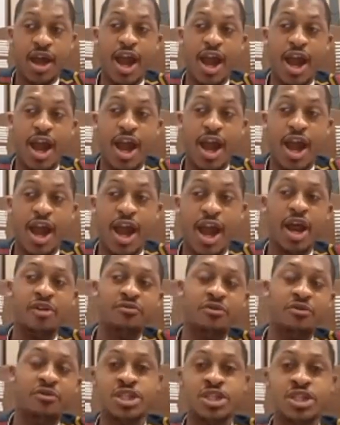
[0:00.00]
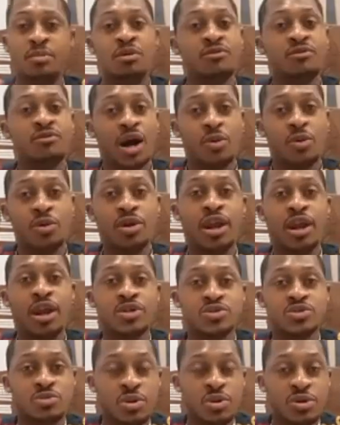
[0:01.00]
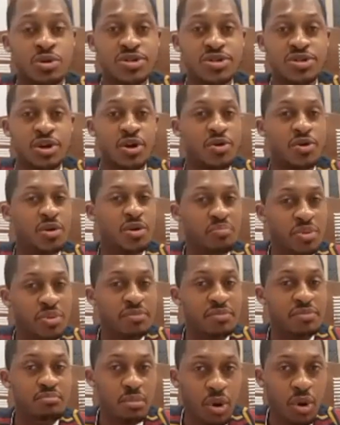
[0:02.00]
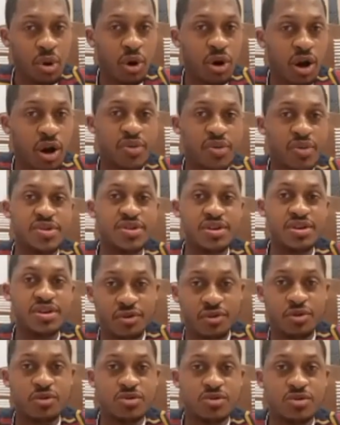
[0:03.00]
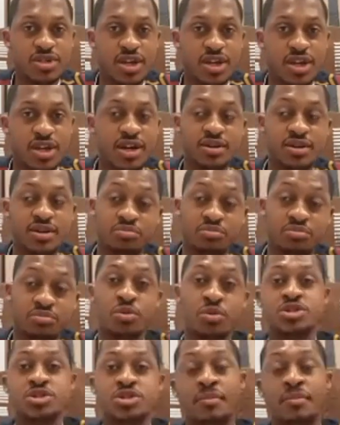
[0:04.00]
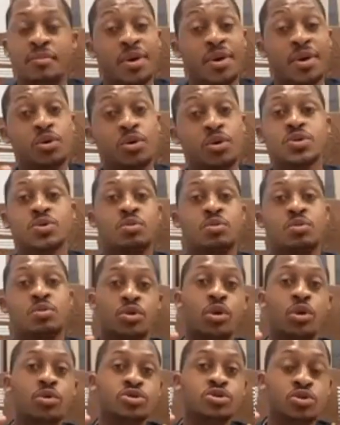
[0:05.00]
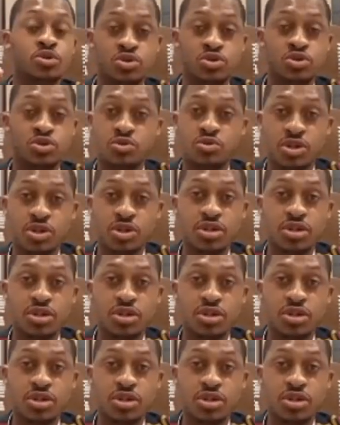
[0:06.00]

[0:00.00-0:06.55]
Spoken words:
And for some of our lecturers that are a bit more on the difficult side, approach them, but also approach your tutors,